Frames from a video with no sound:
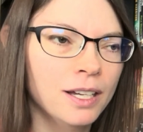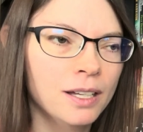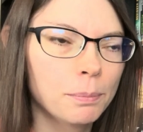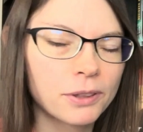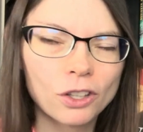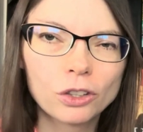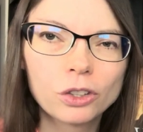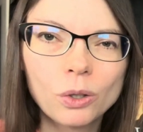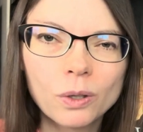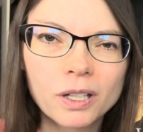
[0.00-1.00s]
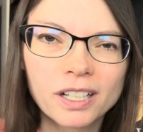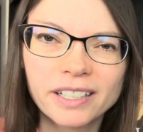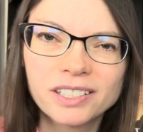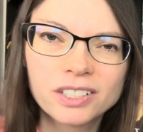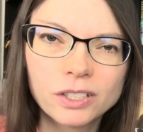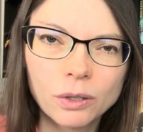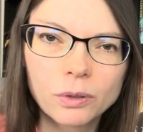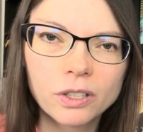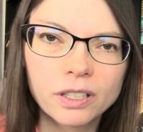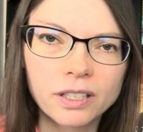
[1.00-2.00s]
But the lore is so
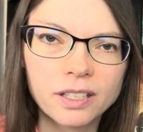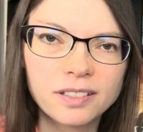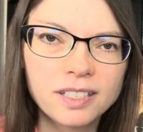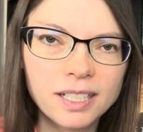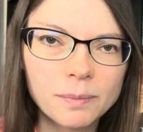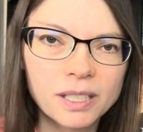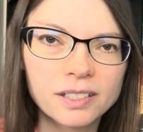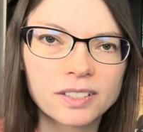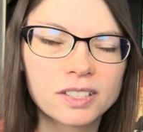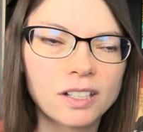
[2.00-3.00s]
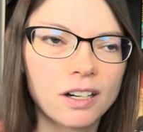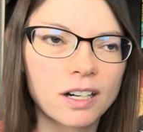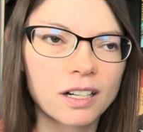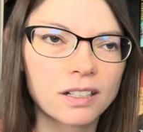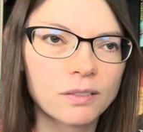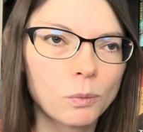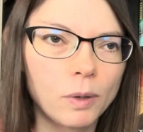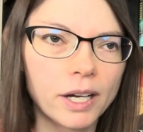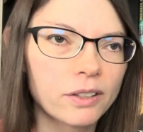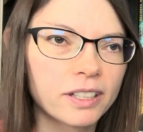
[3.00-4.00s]
good. The demons are
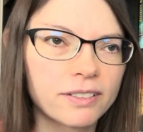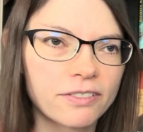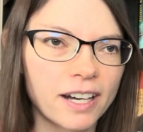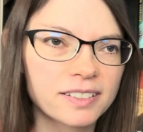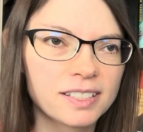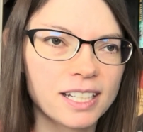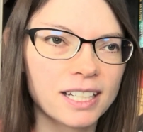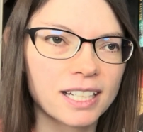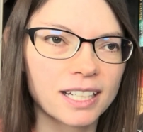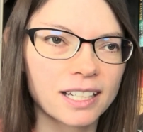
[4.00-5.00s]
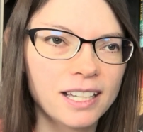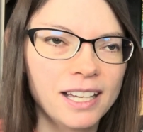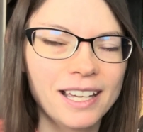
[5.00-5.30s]
wildly fascinating.